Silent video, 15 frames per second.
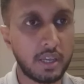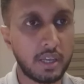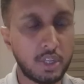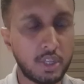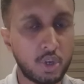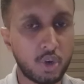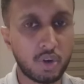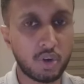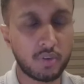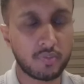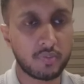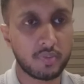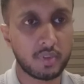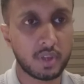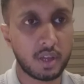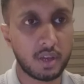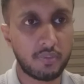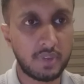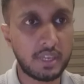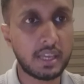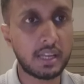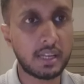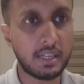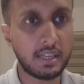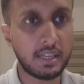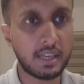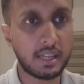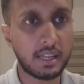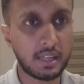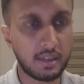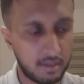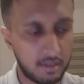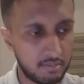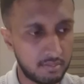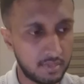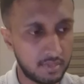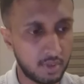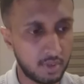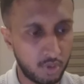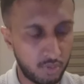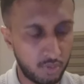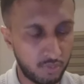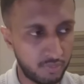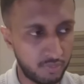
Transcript: in your V L D L, or